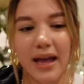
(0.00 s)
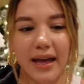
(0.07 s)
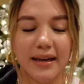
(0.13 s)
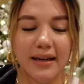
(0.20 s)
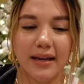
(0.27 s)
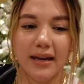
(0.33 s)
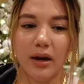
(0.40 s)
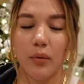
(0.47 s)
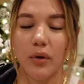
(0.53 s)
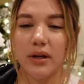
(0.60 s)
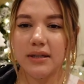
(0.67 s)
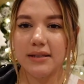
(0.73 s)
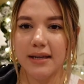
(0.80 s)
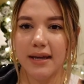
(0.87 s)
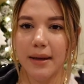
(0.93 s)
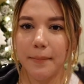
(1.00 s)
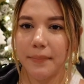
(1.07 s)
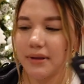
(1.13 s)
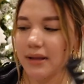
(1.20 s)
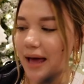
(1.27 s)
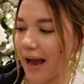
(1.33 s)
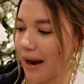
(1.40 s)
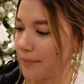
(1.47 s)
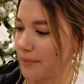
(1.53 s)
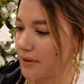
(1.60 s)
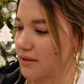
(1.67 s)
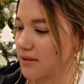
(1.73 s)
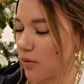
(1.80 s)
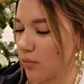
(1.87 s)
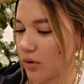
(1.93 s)
And again, I wanted to get black
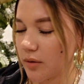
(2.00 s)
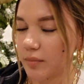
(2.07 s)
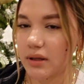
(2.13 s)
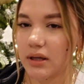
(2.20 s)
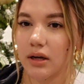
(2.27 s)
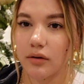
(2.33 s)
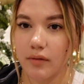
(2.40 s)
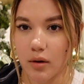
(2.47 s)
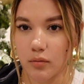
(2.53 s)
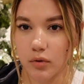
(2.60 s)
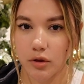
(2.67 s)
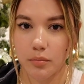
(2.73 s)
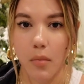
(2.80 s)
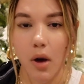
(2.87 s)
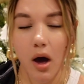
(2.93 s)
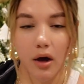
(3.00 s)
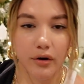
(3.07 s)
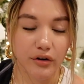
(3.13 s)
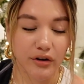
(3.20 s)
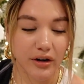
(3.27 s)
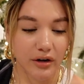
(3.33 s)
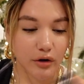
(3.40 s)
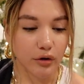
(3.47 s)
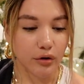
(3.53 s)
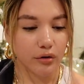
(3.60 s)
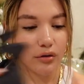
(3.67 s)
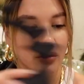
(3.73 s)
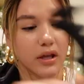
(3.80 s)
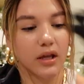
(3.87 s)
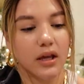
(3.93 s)
because I want to play around with modern and
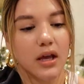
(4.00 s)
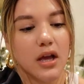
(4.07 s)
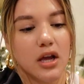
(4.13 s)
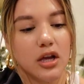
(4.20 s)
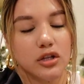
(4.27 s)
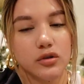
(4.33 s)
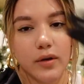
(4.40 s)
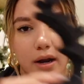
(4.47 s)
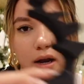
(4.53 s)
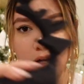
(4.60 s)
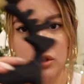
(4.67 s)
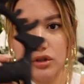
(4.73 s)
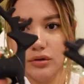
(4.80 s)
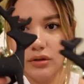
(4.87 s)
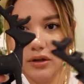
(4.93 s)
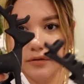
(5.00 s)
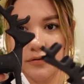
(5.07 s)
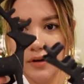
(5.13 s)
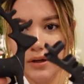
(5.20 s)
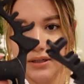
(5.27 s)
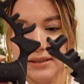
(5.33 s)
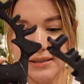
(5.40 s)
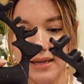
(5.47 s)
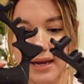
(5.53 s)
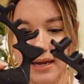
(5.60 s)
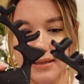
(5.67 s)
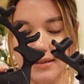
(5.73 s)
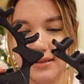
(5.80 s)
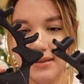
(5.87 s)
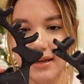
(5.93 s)
earthy. So I got two different
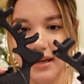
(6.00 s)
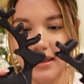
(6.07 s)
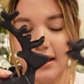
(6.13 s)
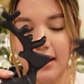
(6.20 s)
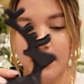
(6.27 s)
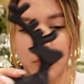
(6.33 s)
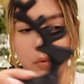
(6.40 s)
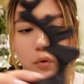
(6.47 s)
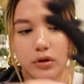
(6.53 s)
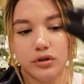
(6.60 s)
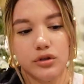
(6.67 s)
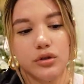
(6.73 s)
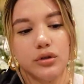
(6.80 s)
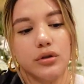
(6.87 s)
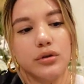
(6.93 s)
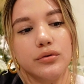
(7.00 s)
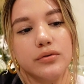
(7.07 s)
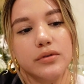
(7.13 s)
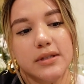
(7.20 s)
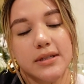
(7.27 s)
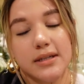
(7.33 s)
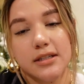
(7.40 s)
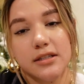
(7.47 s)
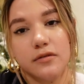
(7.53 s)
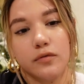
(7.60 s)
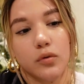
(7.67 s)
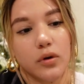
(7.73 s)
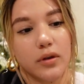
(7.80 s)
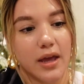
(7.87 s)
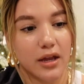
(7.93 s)
sizes, and I think I'm going to use this
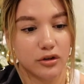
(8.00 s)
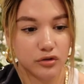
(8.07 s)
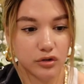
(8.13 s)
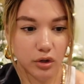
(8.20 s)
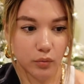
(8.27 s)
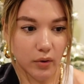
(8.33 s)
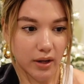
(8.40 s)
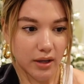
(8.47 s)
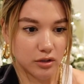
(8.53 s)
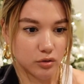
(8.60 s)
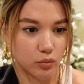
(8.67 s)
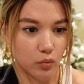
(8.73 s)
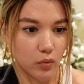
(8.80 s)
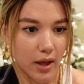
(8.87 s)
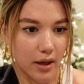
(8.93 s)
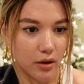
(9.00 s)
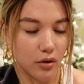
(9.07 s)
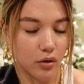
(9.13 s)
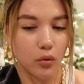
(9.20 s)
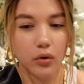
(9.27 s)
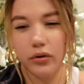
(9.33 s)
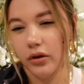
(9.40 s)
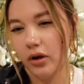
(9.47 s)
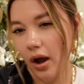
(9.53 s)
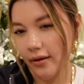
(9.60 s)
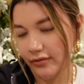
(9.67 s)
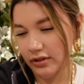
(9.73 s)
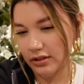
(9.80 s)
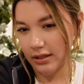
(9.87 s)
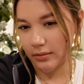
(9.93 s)
for the entryway as well, or the
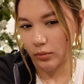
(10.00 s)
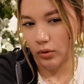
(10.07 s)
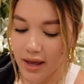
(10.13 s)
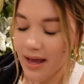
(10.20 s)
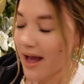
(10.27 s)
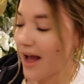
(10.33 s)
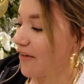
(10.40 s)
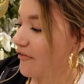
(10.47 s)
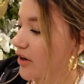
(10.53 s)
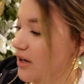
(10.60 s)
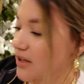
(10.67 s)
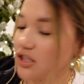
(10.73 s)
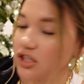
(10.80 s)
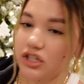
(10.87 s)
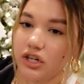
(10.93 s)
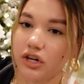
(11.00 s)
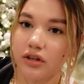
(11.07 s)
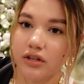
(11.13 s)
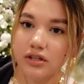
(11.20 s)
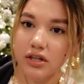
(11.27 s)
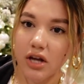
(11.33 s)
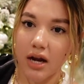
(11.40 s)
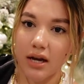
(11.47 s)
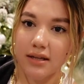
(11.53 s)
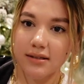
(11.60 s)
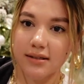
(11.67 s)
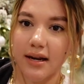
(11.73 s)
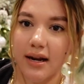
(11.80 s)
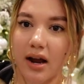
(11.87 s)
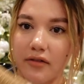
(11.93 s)
coffee table. I forgot to share the
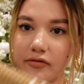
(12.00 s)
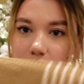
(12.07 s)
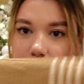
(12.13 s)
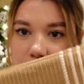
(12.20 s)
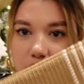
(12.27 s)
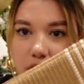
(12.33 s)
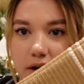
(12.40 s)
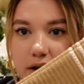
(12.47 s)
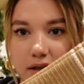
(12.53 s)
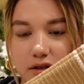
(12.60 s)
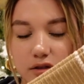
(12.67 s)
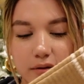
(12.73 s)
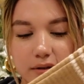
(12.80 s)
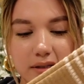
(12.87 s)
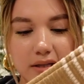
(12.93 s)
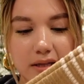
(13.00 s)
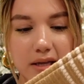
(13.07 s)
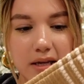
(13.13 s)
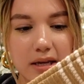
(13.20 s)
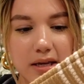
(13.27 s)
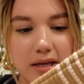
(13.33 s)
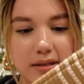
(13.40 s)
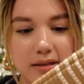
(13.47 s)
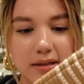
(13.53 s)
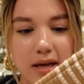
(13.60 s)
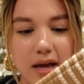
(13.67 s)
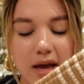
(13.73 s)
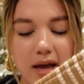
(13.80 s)
stockings that I got from Target. So it's these.